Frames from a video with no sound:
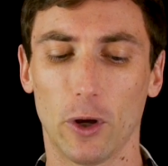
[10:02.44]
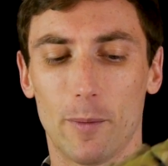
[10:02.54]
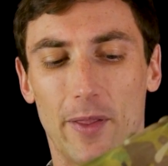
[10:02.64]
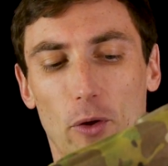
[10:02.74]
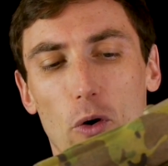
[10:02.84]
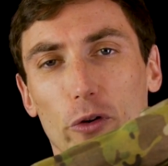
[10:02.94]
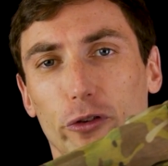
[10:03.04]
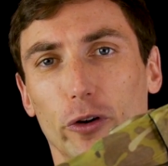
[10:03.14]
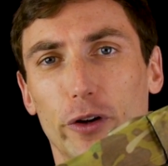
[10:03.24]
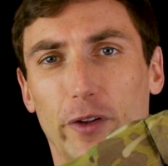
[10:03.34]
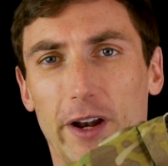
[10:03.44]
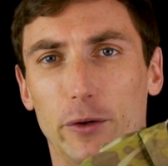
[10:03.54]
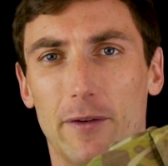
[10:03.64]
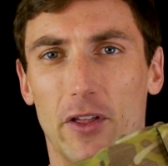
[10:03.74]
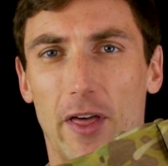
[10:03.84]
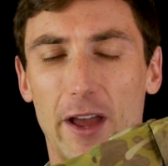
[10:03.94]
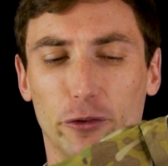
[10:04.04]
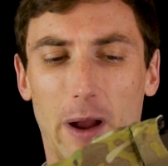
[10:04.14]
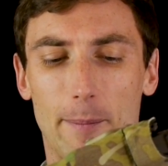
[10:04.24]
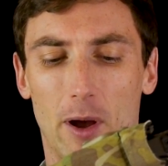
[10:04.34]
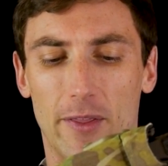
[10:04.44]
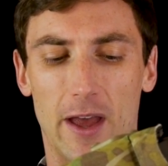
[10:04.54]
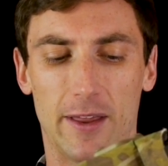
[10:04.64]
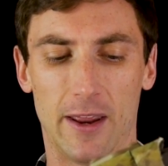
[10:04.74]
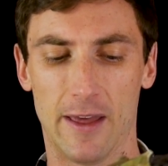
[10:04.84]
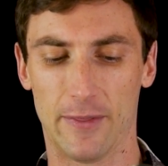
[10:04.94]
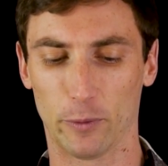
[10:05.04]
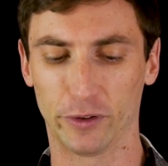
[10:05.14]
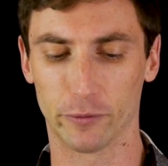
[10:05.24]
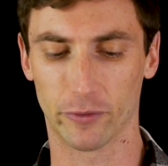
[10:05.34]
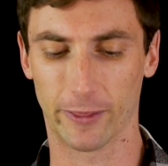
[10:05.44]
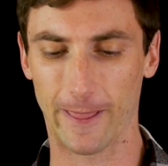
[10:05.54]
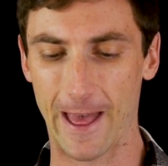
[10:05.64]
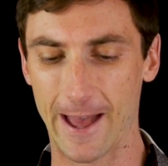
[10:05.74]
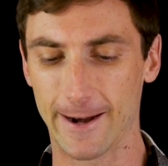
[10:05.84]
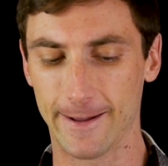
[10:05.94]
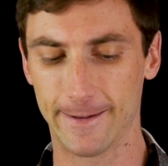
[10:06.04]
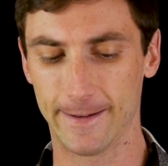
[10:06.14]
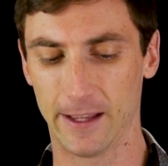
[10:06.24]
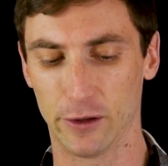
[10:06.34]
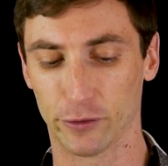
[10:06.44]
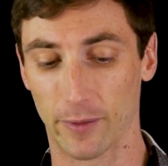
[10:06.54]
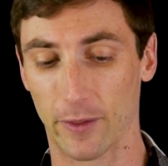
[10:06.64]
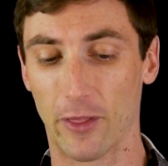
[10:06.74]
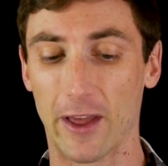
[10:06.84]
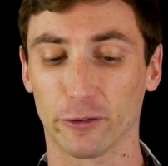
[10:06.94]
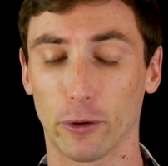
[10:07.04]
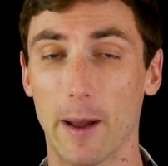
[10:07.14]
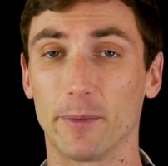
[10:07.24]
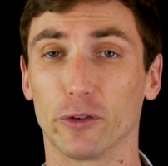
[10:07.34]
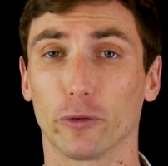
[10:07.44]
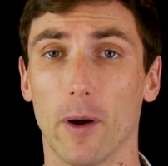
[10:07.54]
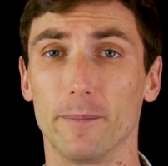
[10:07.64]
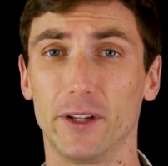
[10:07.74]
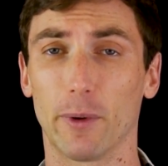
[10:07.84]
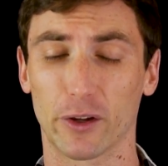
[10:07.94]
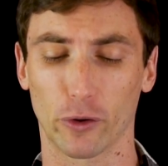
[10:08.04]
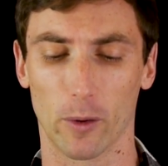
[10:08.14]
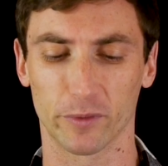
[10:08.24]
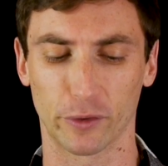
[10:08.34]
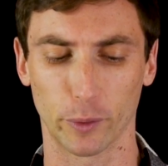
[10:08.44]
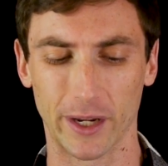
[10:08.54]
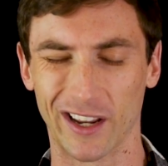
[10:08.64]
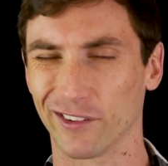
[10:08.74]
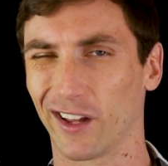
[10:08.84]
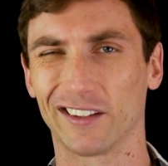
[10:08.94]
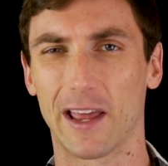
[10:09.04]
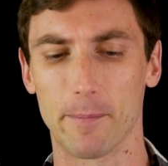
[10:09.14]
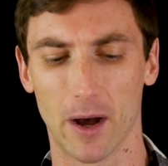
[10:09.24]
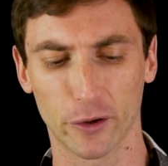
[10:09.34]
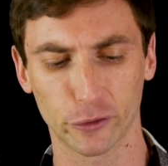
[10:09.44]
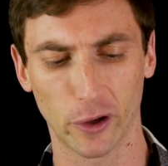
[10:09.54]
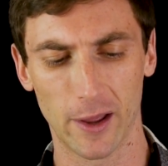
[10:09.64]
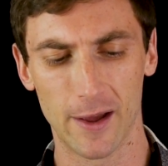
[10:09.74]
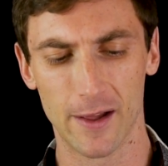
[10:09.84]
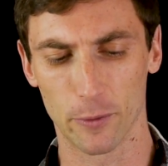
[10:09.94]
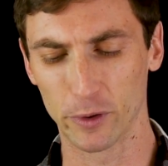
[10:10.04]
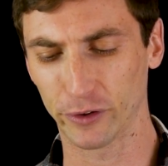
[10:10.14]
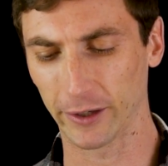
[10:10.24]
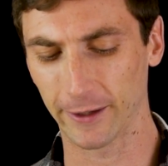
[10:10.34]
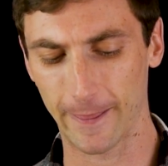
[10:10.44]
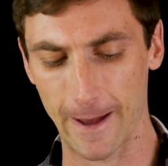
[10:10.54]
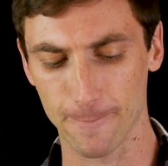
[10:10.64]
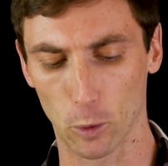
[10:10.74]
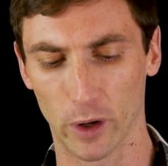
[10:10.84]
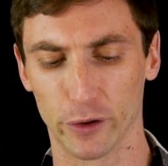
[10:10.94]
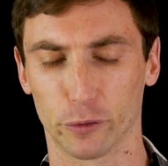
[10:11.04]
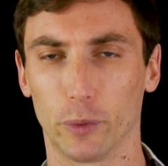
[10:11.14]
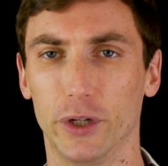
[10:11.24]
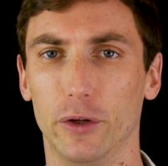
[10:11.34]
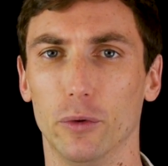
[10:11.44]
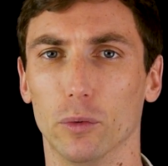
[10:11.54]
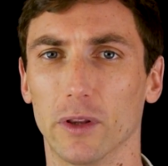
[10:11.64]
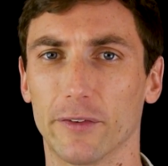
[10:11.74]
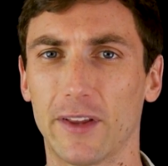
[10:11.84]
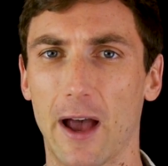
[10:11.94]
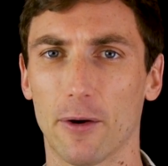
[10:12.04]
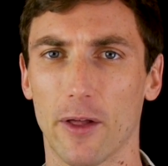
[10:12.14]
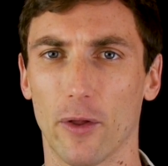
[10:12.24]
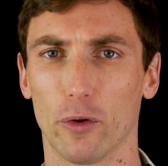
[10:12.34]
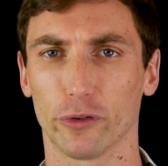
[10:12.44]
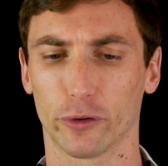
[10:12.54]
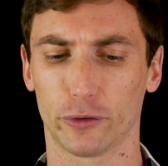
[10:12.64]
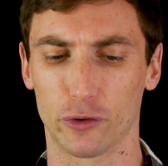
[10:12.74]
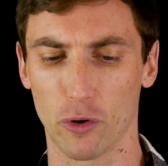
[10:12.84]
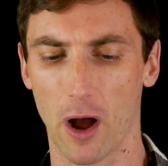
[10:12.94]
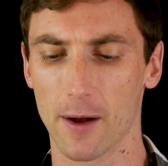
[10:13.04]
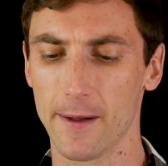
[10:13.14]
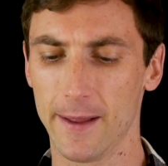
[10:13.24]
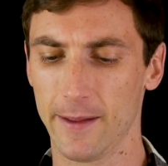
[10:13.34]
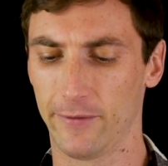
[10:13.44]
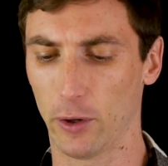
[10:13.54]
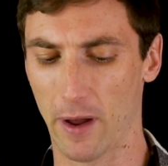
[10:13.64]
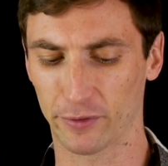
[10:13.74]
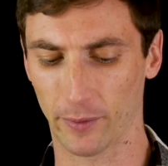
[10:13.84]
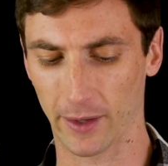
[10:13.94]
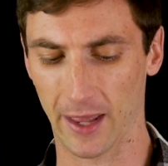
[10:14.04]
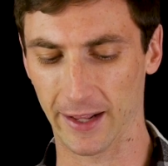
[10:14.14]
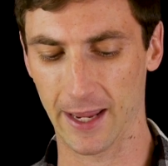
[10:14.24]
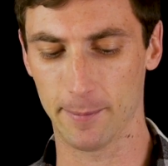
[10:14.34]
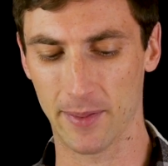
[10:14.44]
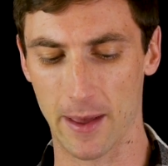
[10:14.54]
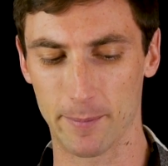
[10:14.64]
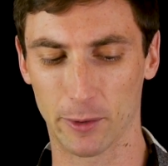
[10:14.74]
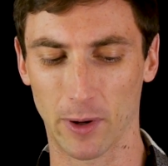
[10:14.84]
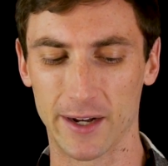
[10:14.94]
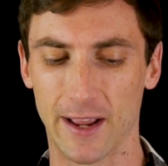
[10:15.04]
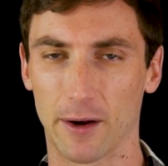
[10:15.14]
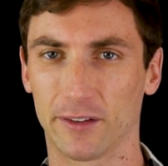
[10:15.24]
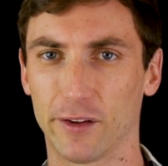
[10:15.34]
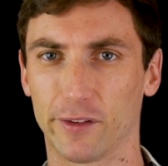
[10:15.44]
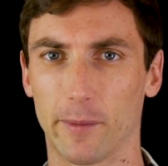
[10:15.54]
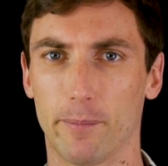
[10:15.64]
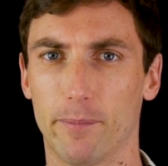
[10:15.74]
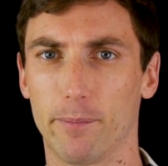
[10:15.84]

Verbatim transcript: note about the holster is that I do have a thigh strap on that, and the reason for that is the thigh strap is from T-Rex Arms. That's where you can get it. It's like 10 bucks. The reason I did that was when you lift out on the holster to draw, if you don't have something kind of keeping that mid-ride down, it tends to